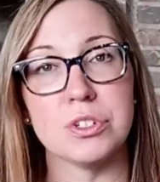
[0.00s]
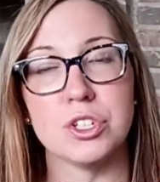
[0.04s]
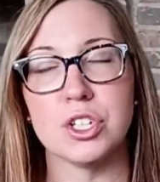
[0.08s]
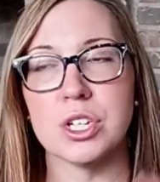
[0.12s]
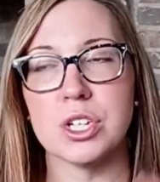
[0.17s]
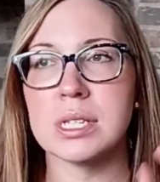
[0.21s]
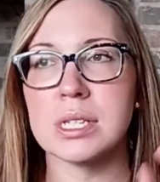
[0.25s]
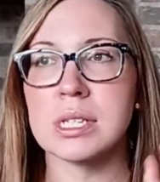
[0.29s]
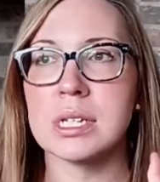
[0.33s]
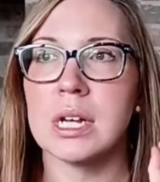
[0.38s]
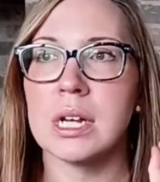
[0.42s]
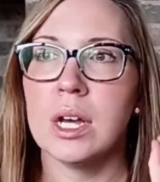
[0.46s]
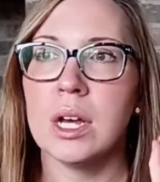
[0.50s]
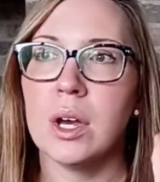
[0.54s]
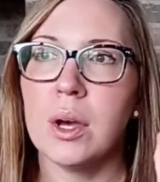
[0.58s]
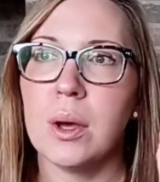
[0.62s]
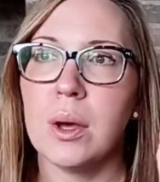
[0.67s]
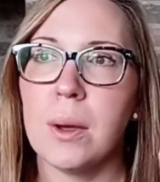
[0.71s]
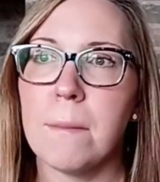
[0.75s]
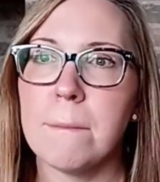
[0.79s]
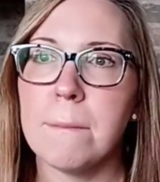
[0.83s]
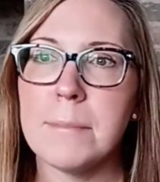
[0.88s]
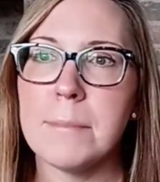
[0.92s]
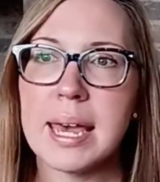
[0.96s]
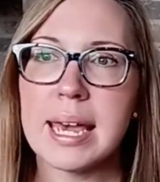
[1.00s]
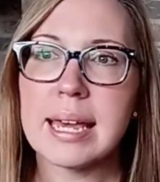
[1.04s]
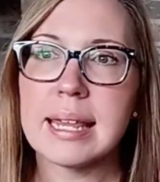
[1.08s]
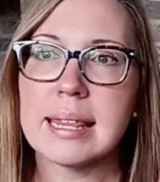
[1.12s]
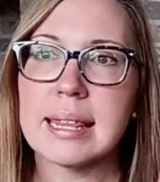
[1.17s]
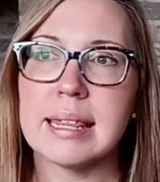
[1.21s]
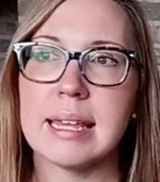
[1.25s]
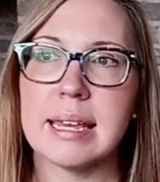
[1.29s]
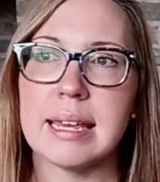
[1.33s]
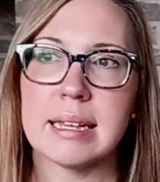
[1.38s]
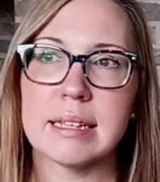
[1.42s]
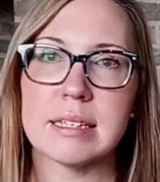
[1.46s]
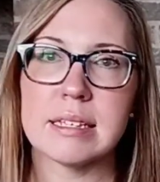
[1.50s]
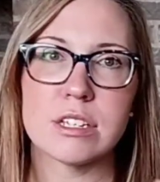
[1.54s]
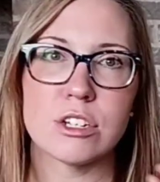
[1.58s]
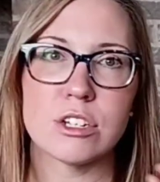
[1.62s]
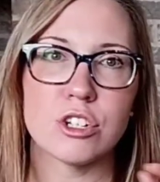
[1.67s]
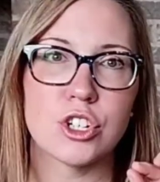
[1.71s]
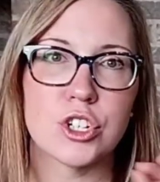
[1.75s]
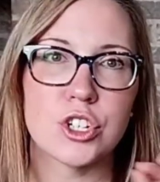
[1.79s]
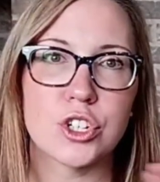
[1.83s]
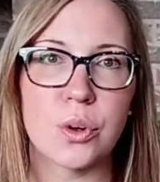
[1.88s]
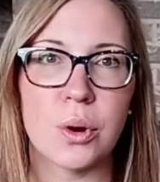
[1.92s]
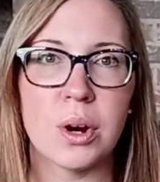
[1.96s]
Just make things
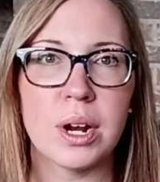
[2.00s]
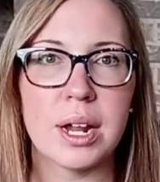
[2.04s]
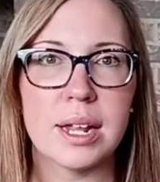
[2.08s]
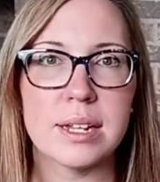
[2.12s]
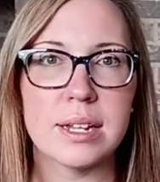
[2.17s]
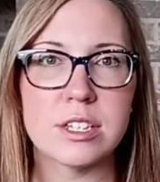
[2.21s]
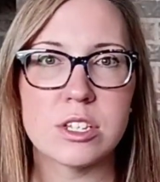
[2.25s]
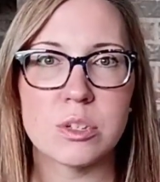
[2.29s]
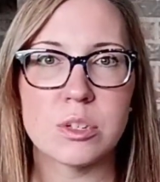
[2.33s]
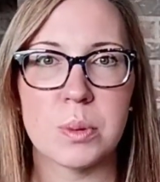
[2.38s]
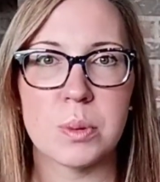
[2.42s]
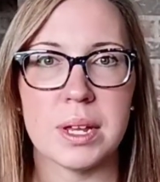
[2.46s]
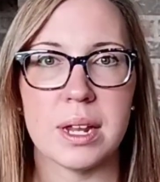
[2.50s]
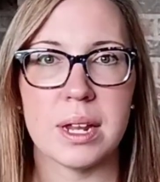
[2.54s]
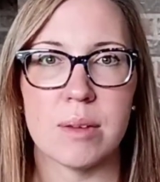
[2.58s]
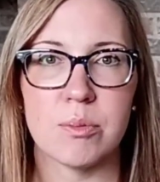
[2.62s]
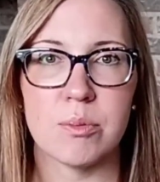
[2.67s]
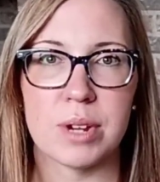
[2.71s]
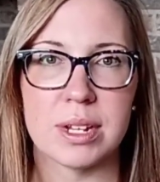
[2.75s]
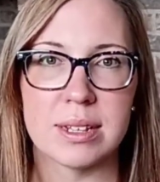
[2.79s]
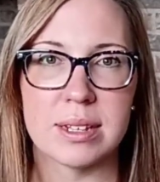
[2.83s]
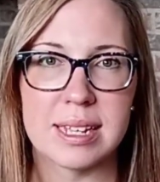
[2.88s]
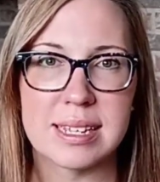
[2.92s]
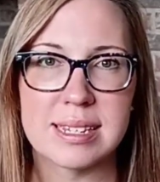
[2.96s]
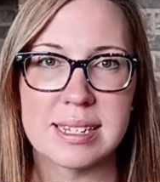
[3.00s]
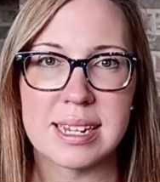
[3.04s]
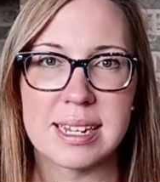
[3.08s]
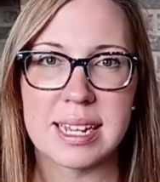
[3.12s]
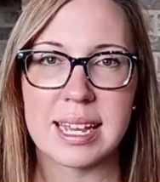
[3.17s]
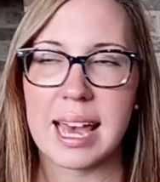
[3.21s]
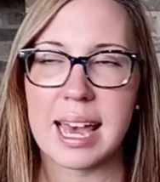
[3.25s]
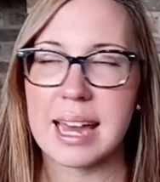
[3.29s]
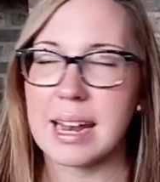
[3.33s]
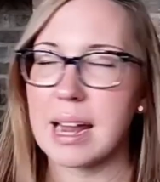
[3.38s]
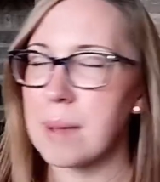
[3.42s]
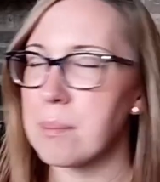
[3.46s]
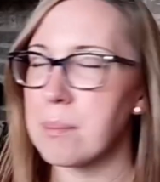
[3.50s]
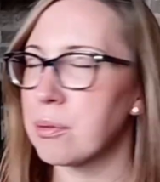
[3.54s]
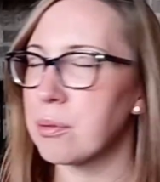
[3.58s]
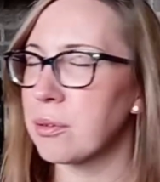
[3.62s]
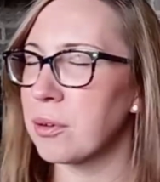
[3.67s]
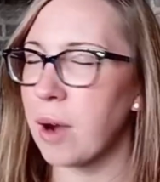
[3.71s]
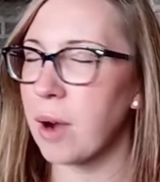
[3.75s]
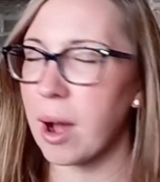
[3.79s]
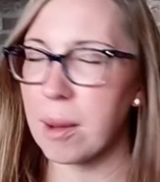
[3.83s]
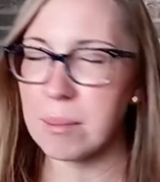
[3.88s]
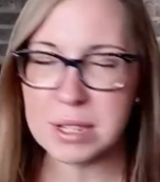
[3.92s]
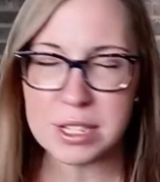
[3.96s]
short and sweet and realistic, and I
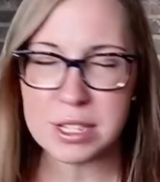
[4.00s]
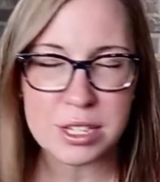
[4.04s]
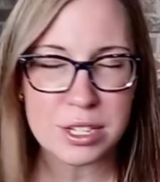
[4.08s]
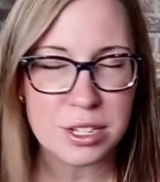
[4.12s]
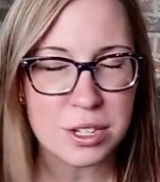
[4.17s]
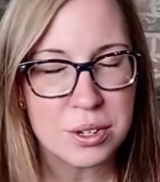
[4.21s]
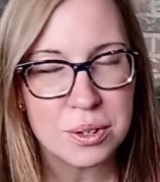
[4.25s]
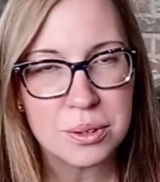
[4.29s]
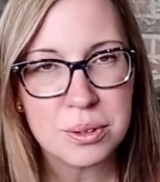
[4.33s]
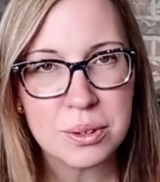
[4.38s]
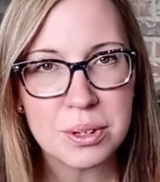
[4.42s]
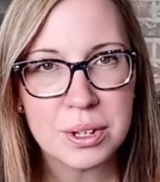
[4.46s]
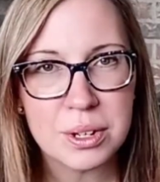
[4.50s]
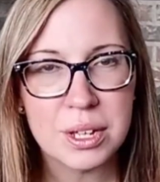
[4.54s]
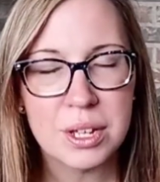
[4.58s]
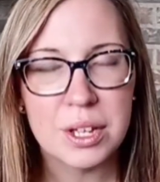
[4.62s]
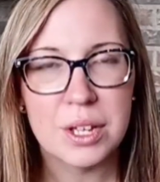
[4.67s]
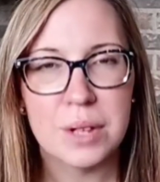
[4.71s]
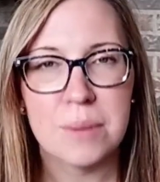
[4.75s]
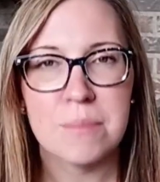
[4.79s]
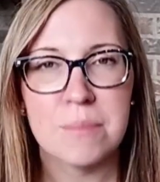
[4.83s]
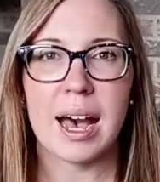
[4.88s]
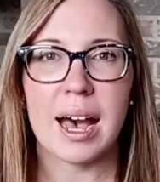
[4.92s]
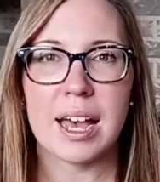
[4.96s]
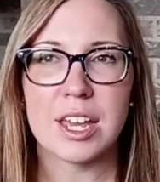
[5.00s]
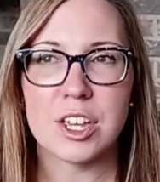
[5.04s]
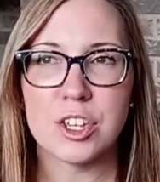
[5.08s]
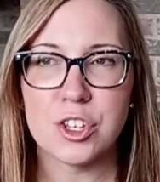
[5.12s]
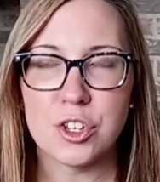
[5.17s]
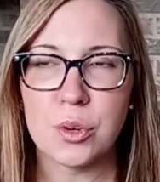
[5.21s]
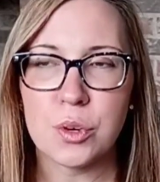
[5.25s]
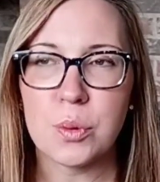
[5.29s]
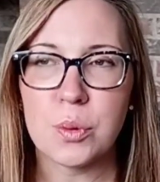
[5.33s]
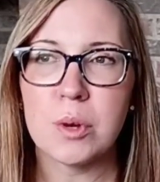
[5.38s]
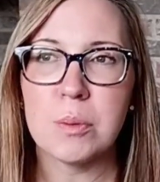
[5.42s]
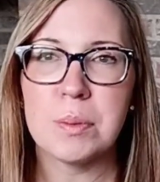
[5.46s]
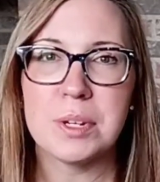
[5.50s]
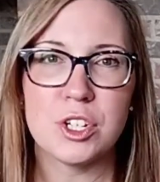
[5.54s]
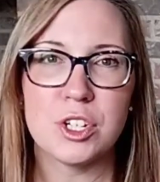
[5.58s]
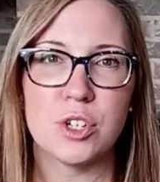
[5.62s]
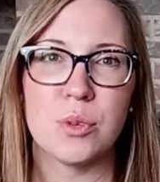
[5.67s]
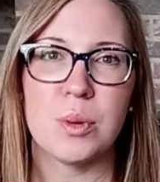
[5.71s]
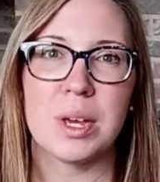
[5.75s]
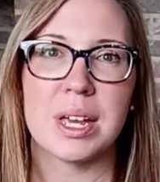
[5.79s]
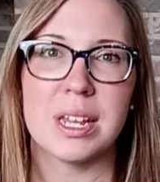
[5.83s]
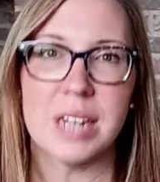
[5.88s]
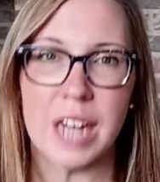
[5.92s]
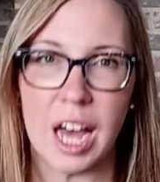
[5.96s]
promise you, you will be
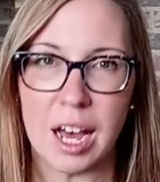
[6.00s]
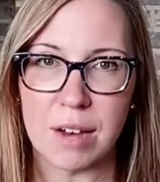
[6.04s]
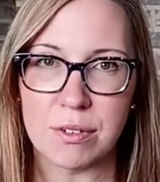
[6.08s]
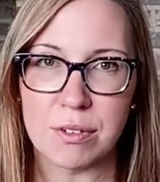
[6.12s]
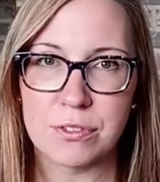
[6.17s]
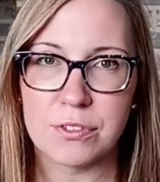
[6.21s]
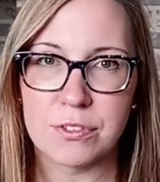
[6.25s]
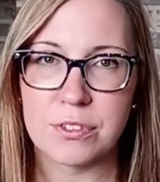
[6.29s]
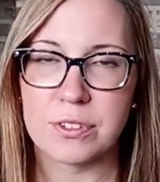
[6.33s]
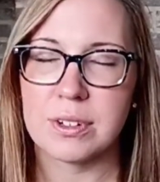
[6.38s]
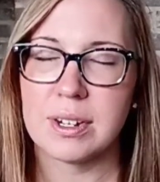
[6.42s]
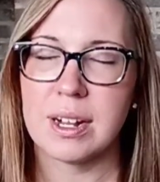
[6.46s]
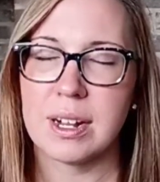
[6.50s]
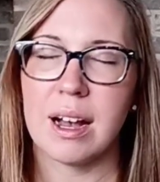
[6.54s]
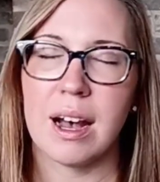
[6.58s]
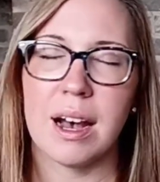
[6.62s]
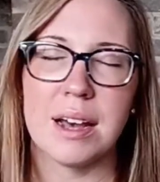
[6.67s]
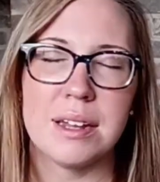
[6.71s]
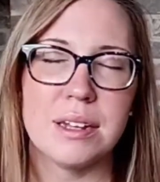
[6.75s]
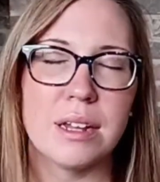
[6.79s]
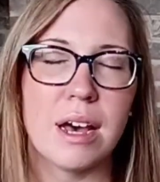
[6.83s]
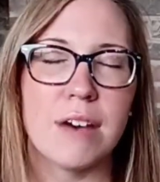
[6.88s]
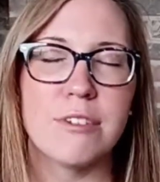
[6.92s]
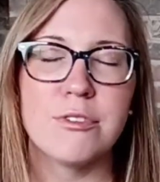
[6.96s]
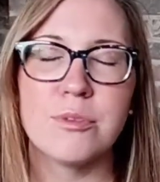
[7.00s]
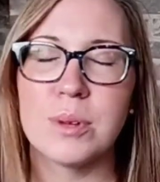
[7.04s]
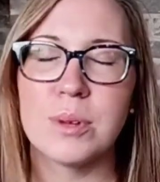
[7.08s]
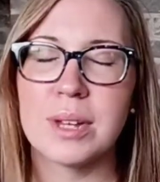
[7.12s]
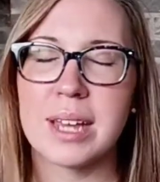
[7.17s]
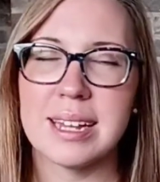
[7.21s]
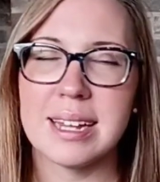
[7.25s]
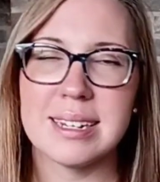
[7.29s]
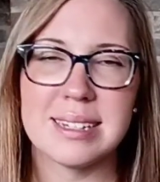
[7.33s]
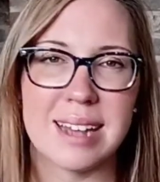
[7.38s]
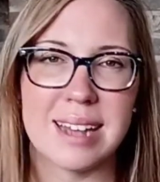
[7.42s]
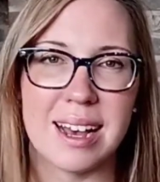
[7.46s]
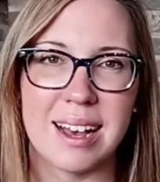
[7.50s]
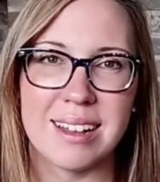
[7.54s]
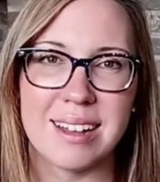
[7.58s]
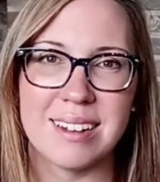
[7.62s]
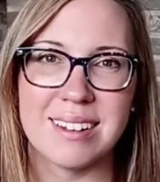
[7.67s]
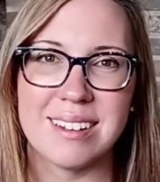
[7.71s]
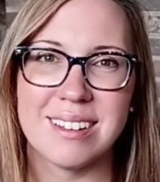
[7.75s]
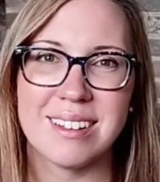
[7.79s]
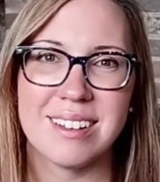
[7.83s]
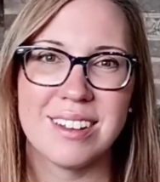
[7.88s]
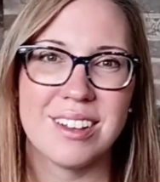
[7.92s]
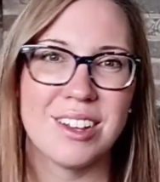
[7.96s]
doing enough. Enough will get done.